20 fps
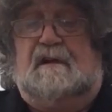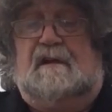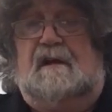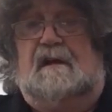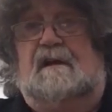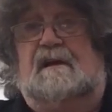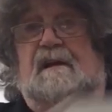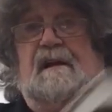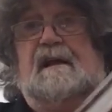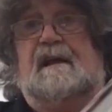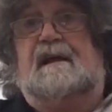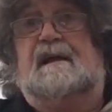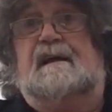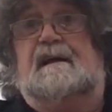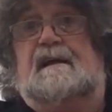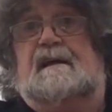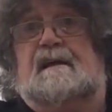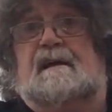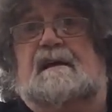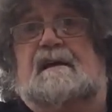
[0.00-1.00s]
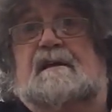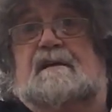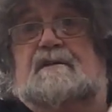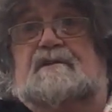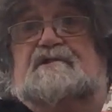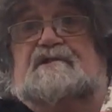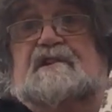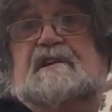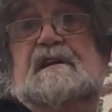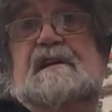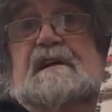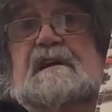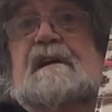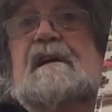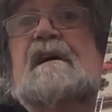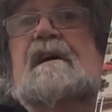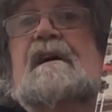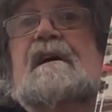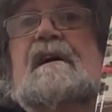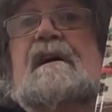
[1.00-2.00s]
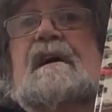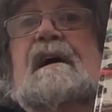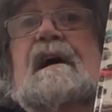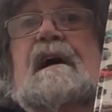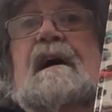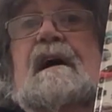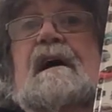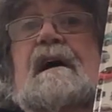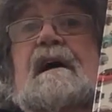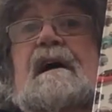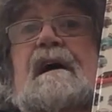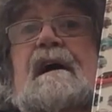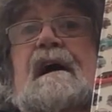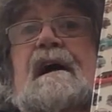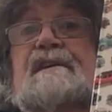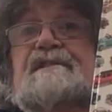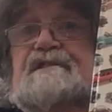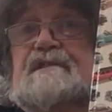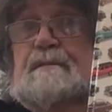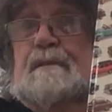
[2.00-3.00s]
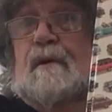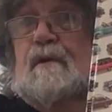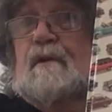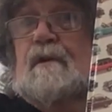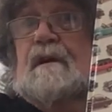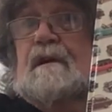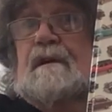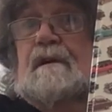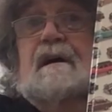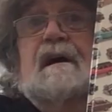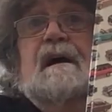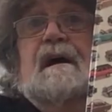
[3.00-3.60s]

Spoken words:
And here you see is the book.